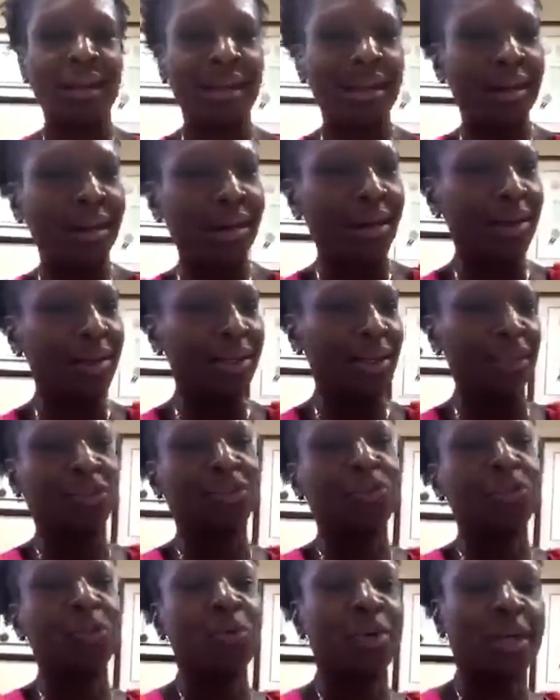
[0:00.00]
Let's
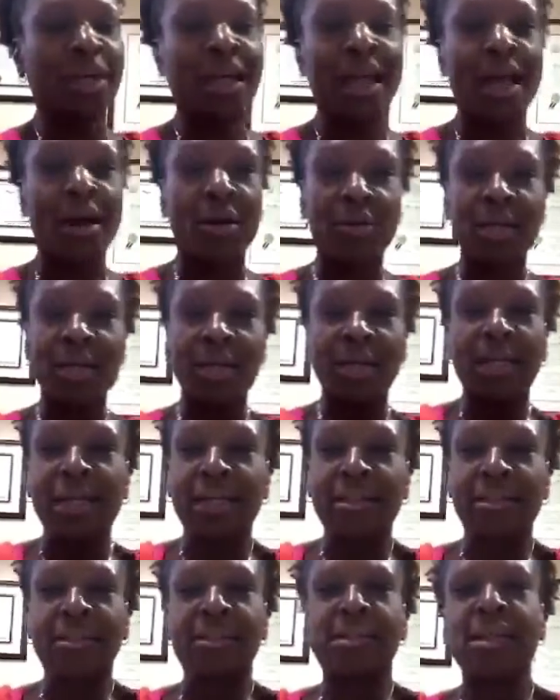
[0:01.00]
sort it out
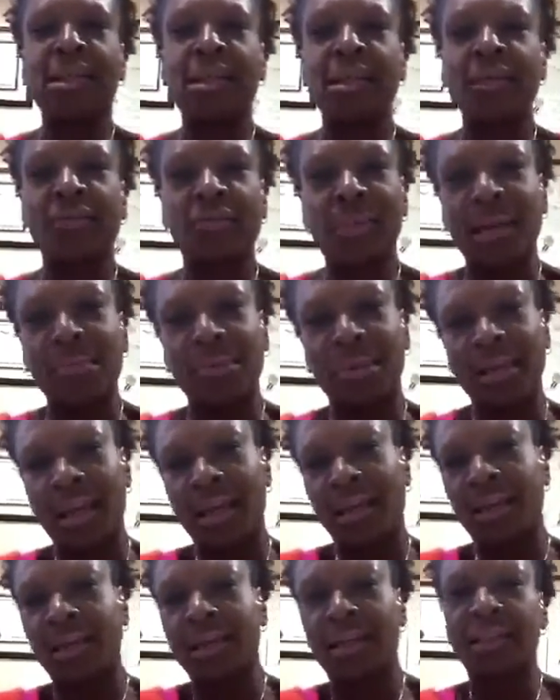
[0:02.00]
and see if maybe they
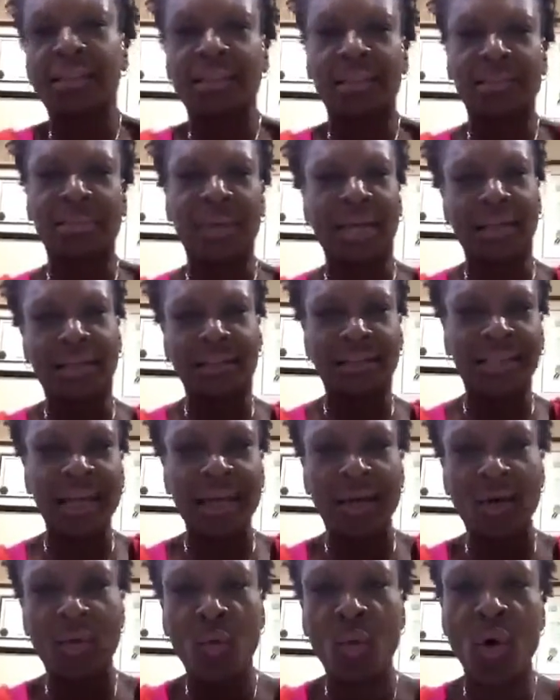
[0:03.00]
could get somebody to
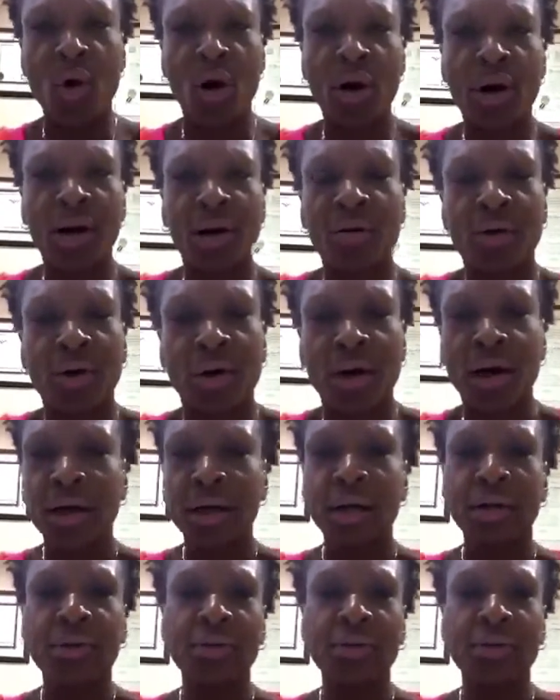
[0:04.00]
take a walk or,